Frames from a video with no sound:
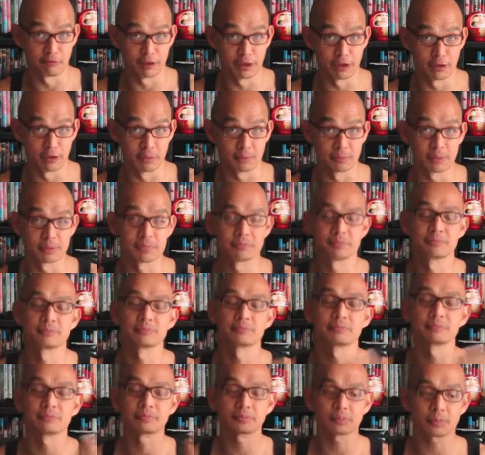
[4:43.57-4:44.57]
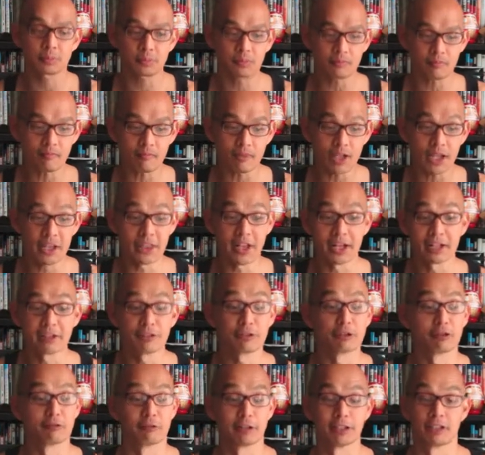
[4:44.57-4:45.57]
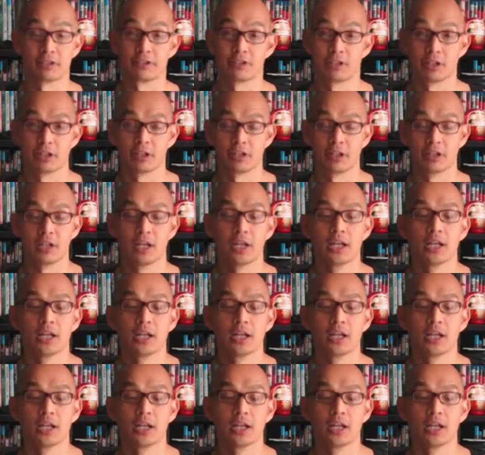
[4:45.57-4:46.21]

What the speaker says: rope, that is a great sign.